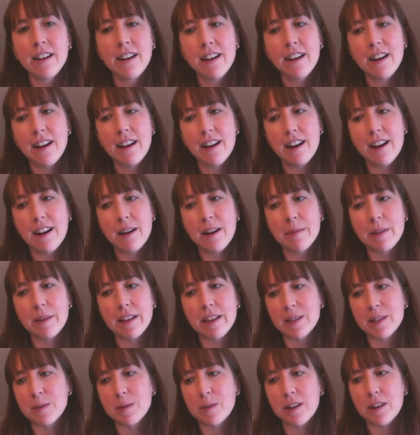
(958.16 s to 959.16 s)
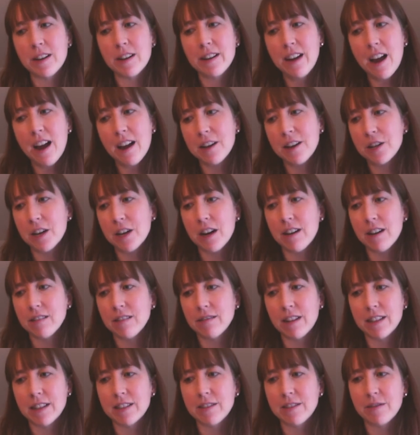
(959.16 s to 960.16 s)
And that's where, yeah, I share
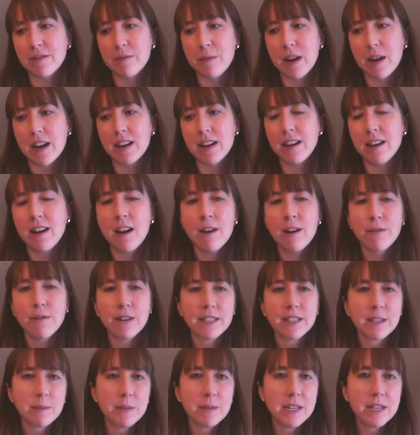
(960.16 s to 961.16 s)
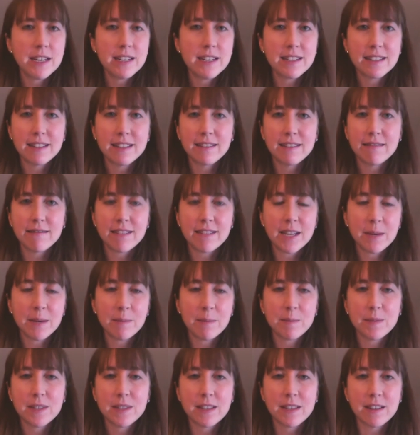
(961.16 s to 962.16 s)
lots of my recipes and
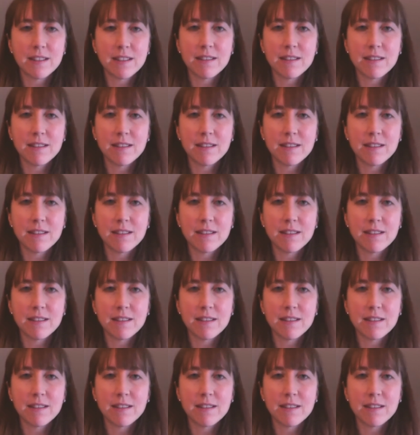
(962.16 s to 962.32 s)
tips and